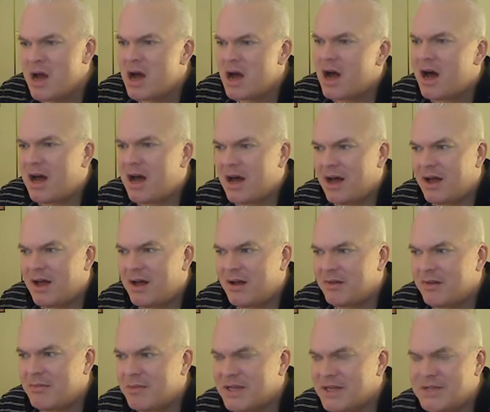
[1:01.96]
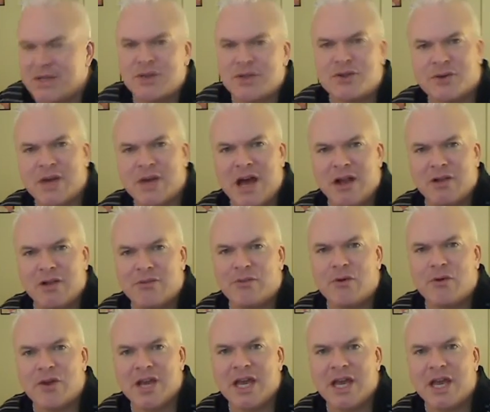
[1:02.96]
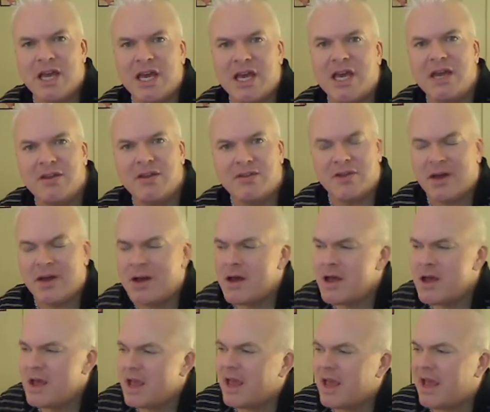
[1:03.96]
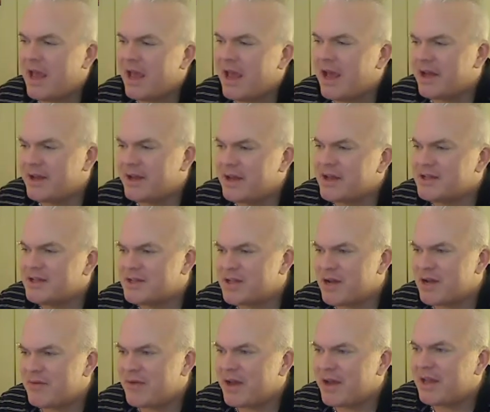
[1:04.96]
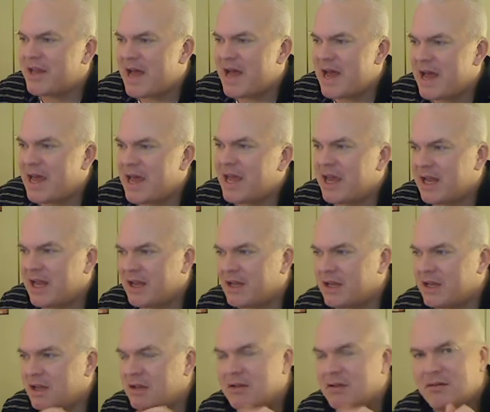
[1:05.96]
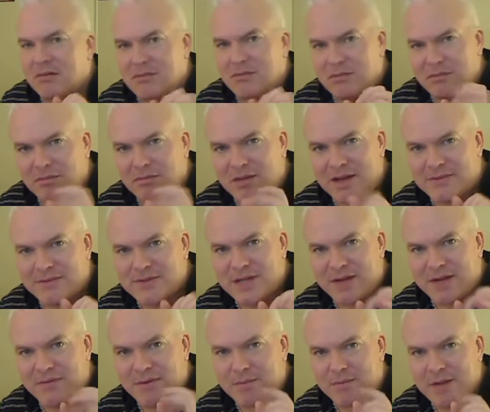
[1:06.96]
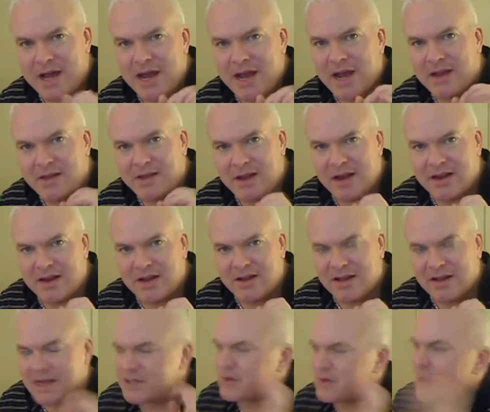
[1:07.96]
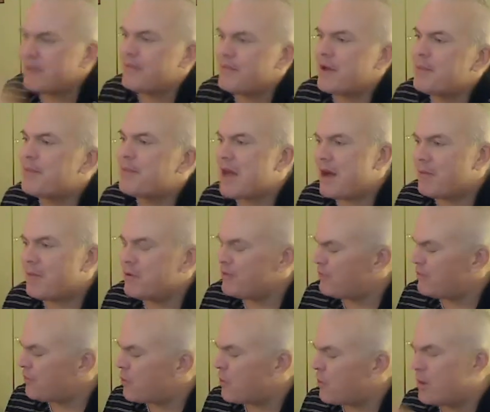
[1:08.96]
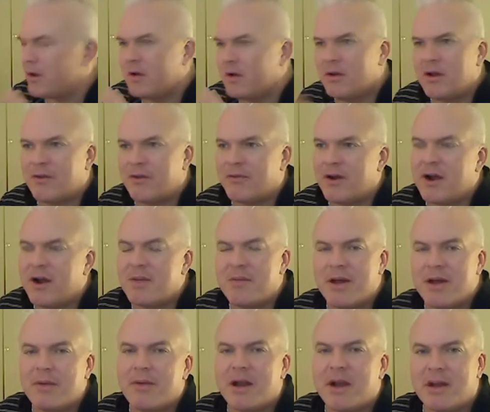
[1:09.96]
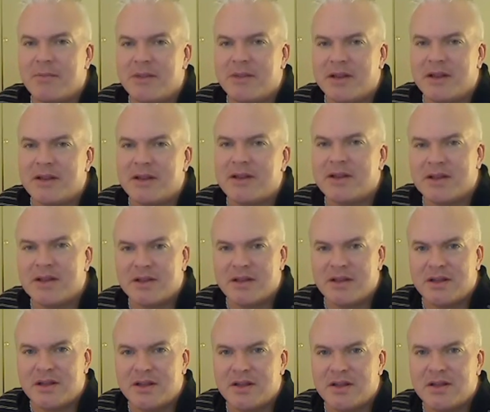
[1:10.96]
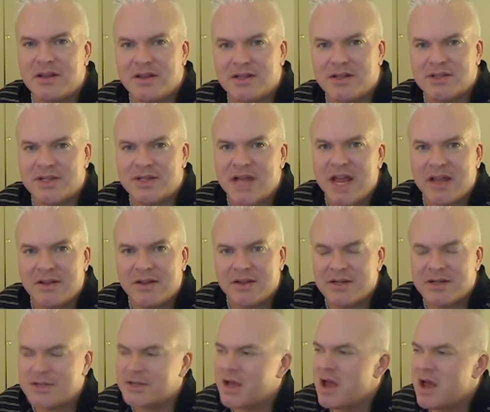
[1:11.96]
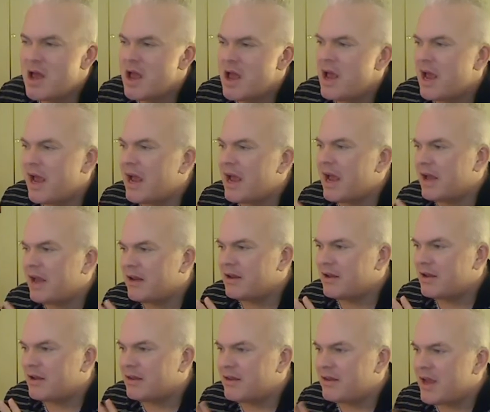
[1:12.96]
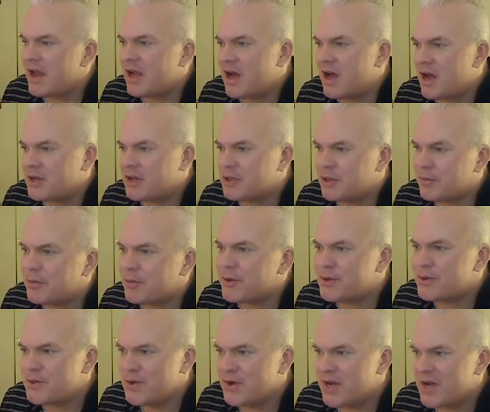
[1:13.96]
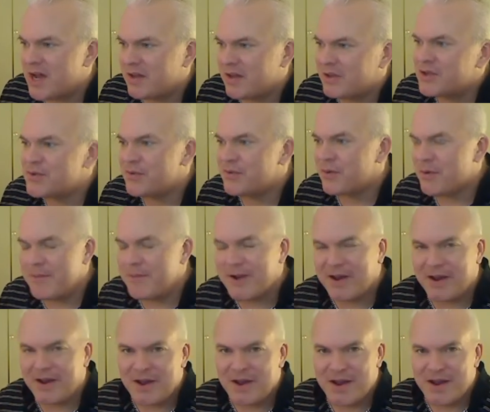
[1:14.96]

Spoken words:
my Central California heat, and stuff like that, it left stuff in my hand that I didn't like. So I vaped that one forward. A friend of mine recommended the stainless, and thank gosh the person who got this for me